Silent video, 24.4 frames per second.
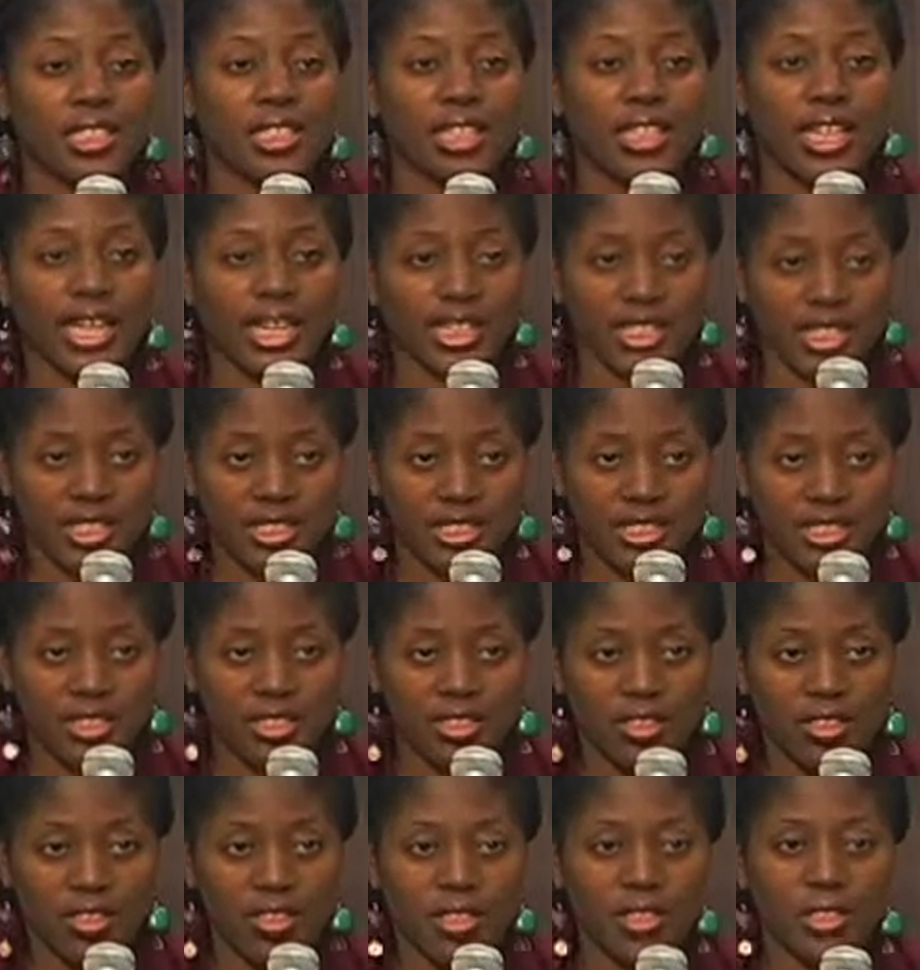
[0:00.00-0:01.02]

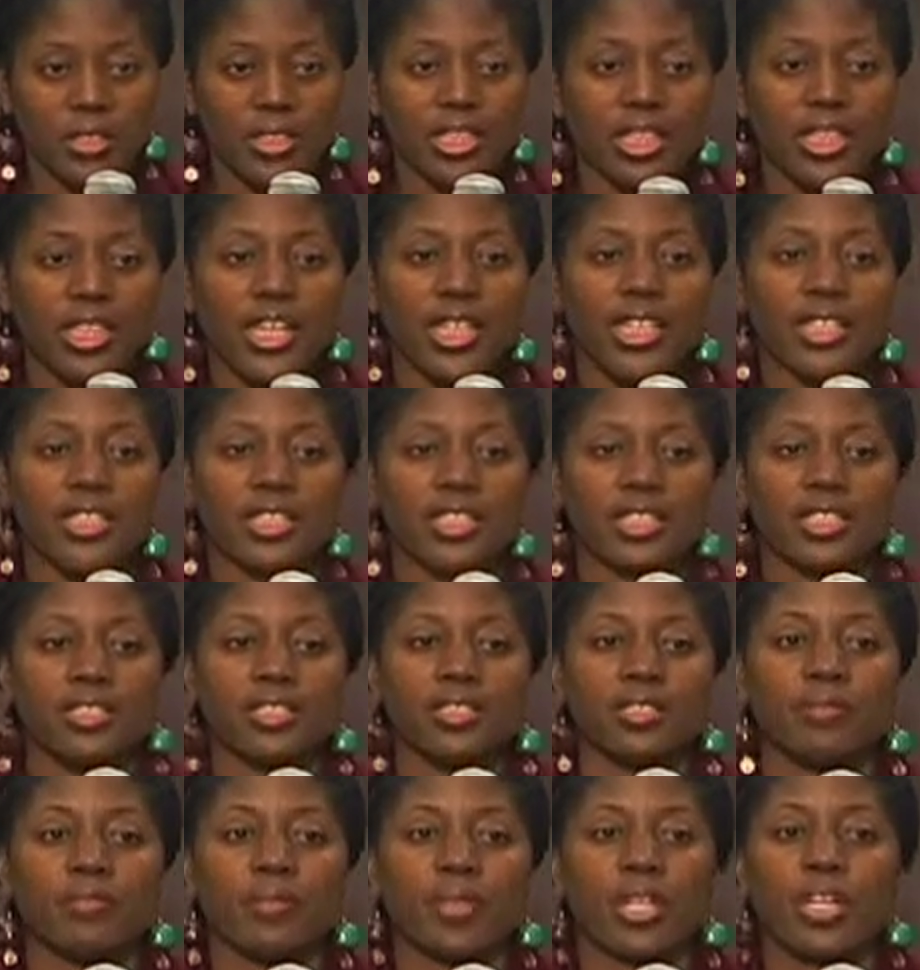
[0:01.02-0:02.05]
80s, early
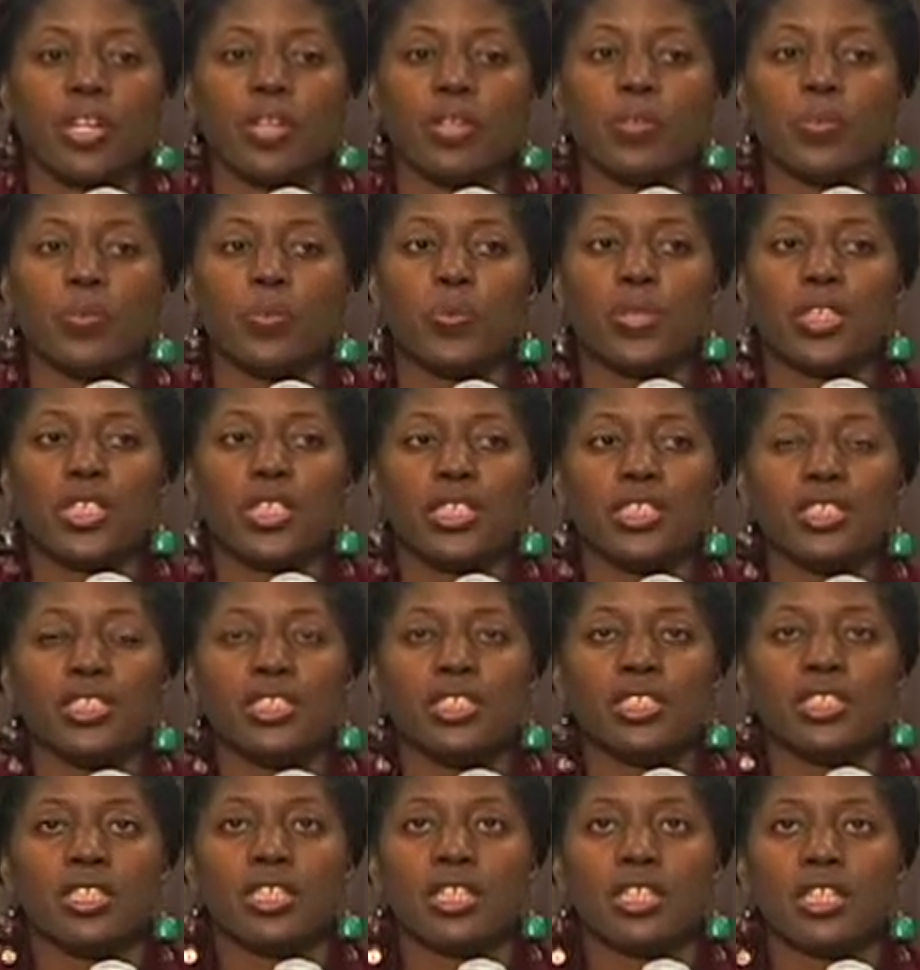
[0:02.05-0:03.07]
90s,
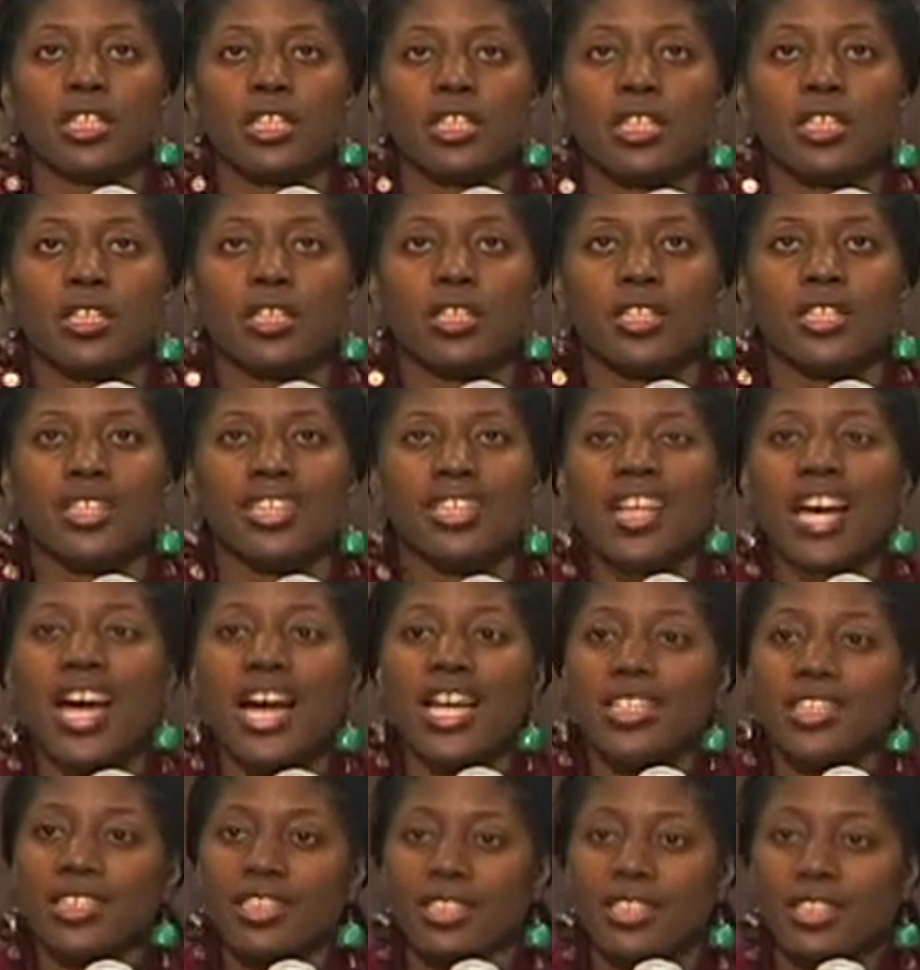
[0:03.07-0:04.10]
was
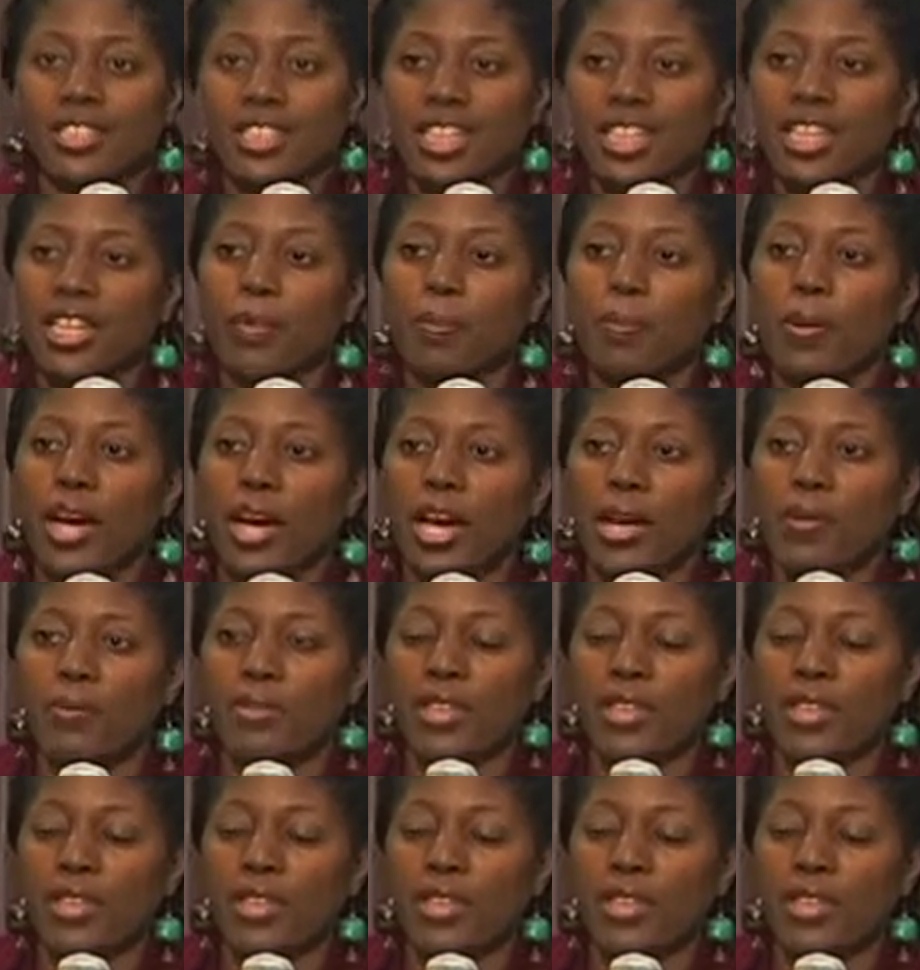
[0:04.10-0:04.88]
not the hip hop